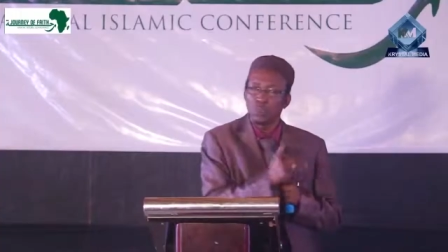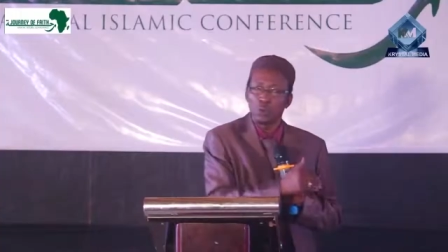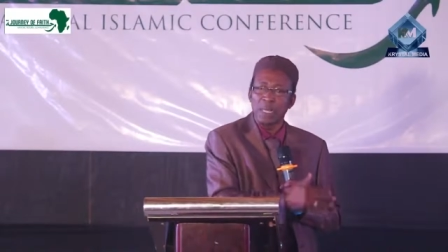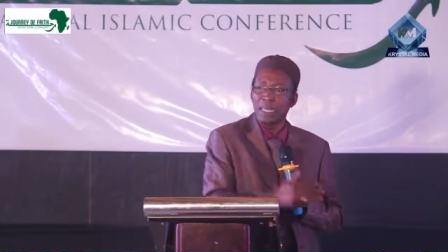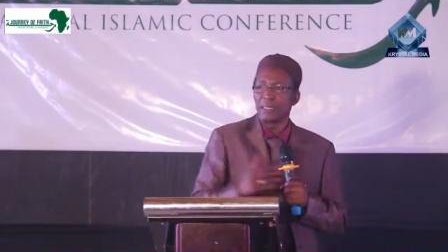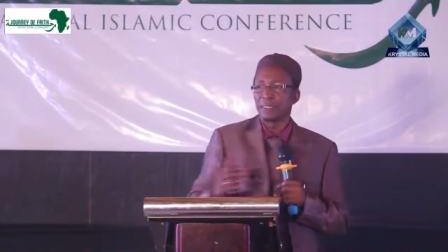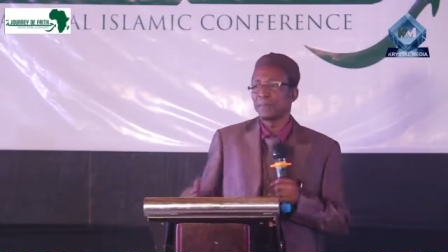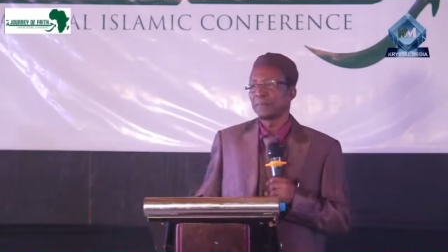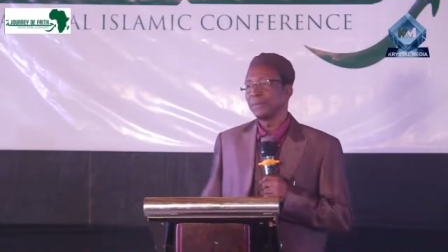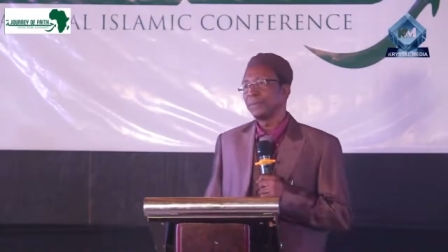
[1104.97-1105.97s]
today
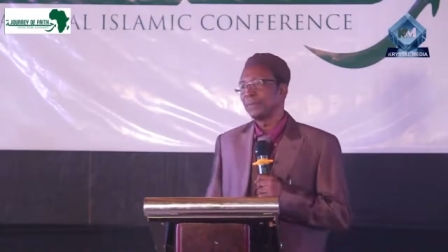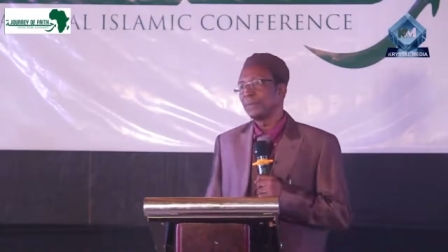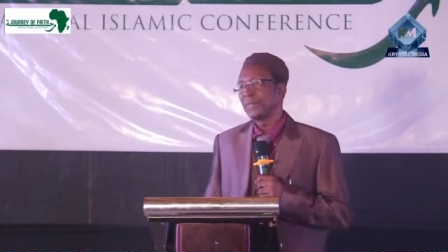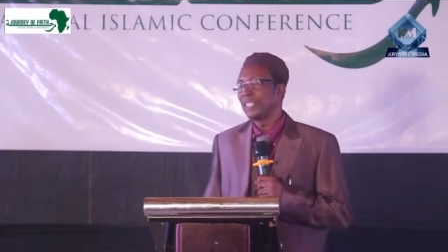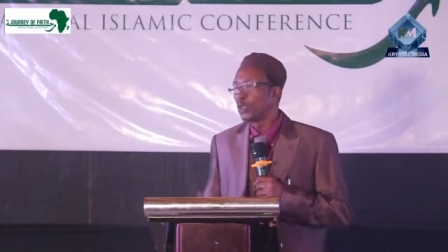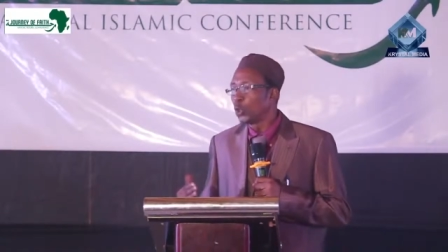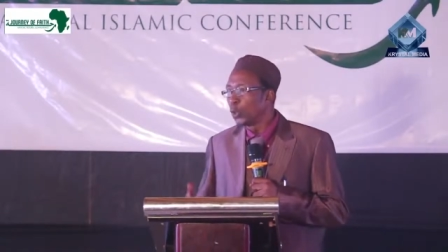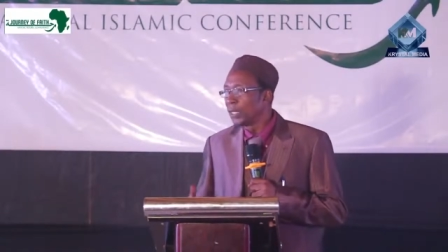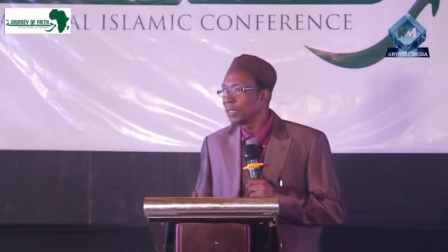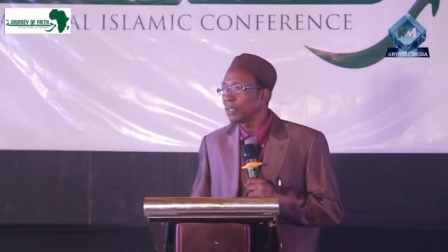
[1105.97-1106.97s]
in
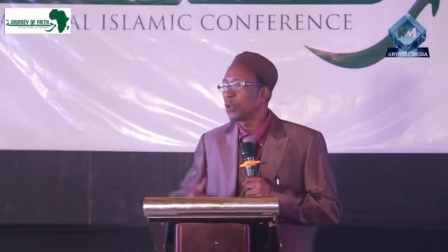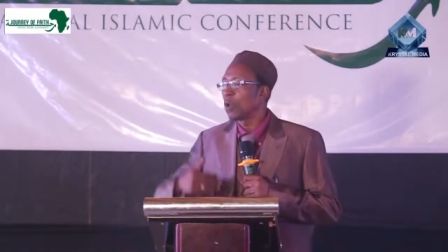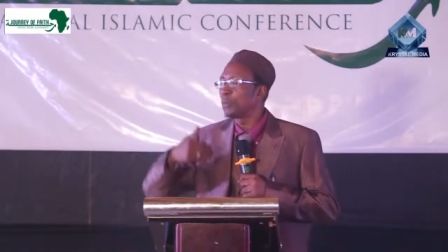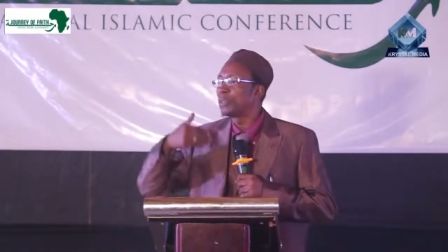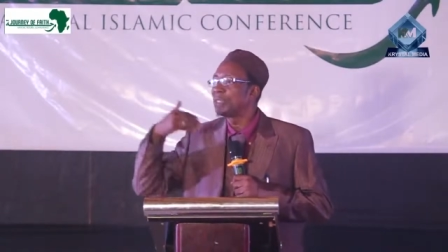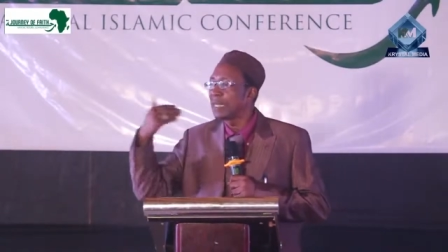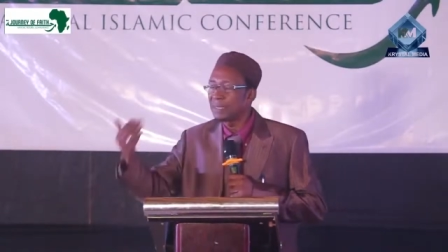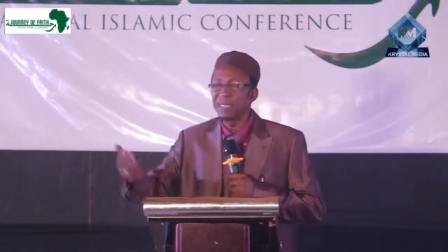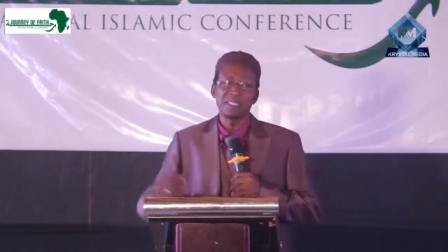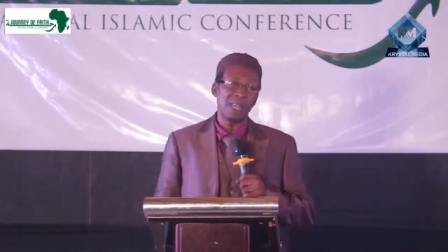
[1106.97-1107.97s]
doing or
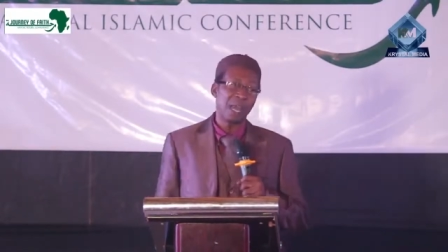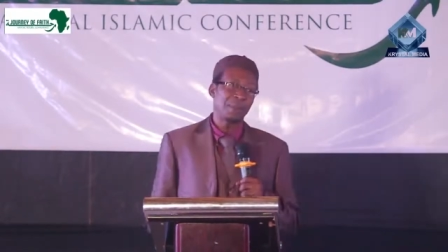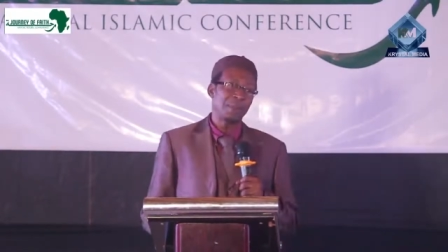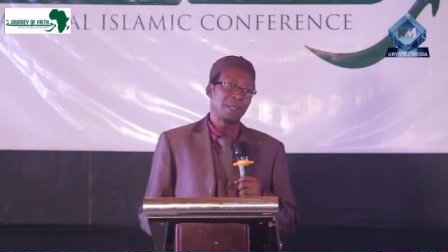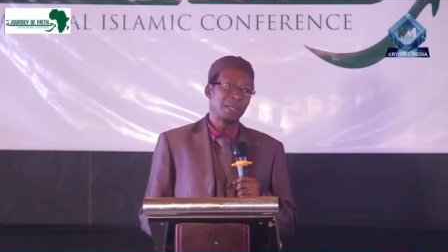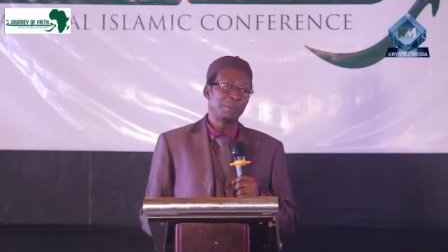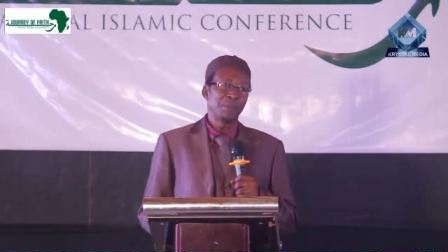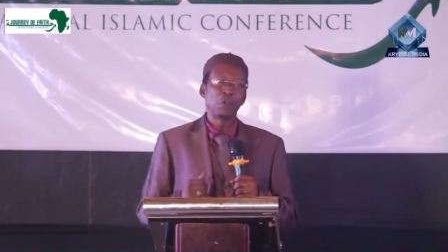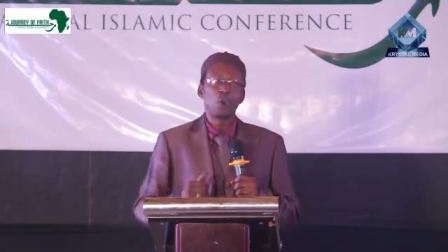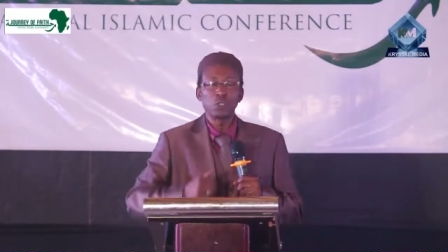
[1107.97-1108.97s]
presenting Islam?
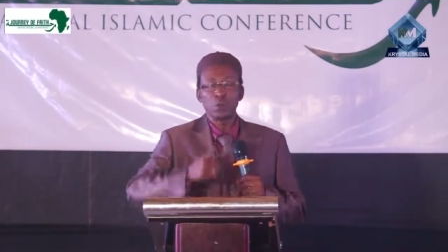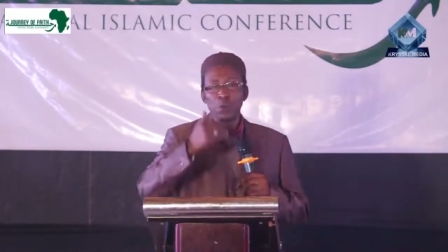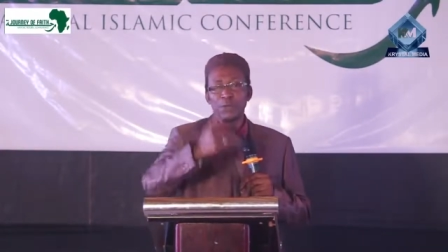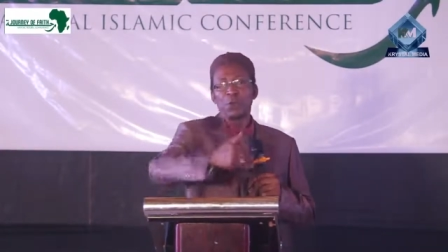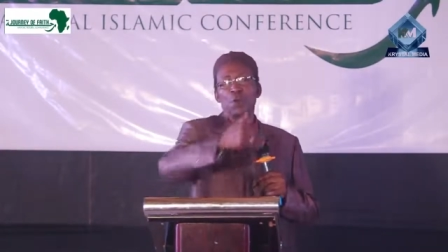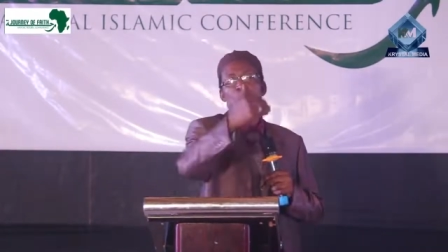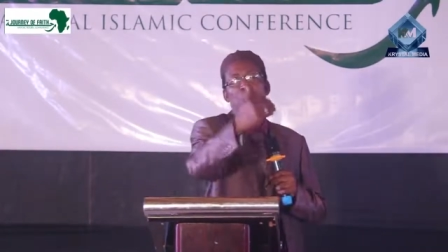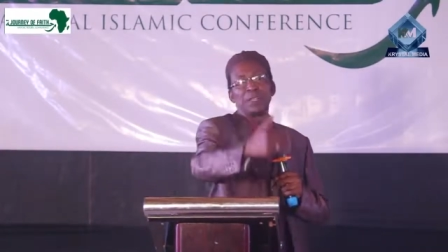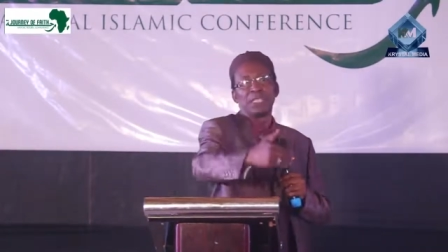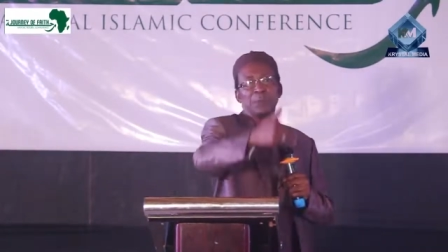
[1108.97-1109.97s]
Because we've
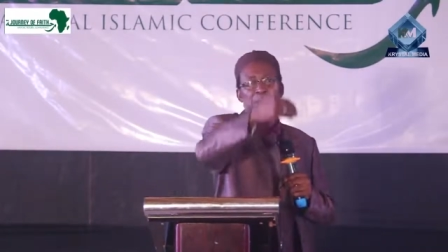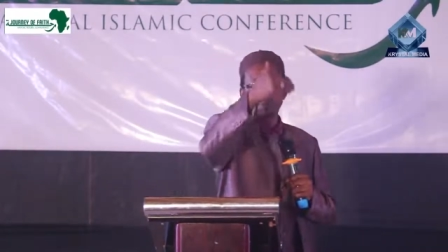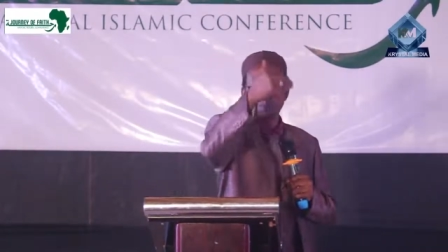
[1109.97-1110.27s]
already